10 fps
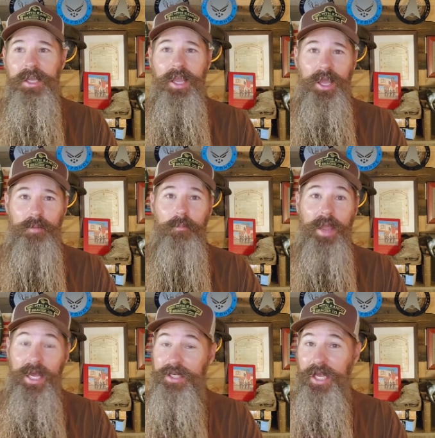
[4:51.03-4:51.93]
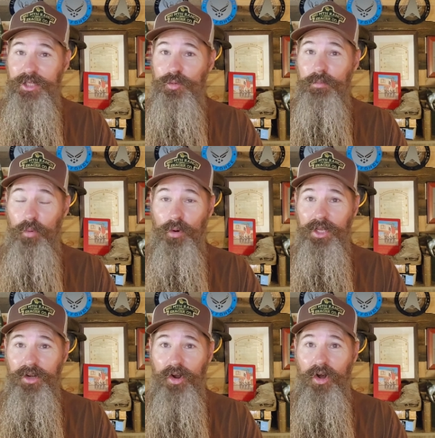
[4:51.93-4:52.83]
and mandates
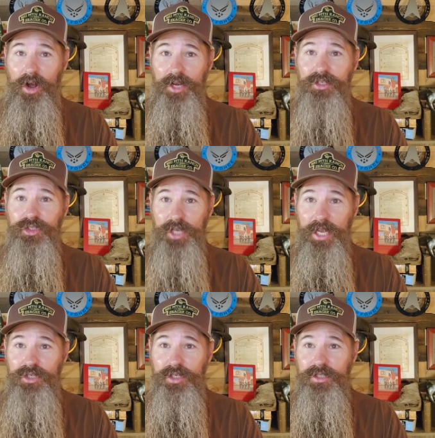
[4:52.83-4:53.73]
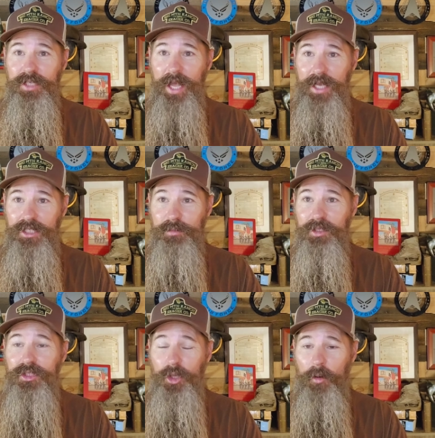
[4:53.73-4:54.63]
reporting on changes to
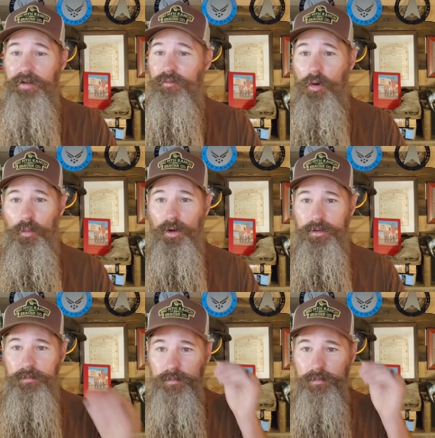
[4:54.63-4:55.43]
estimates going forward.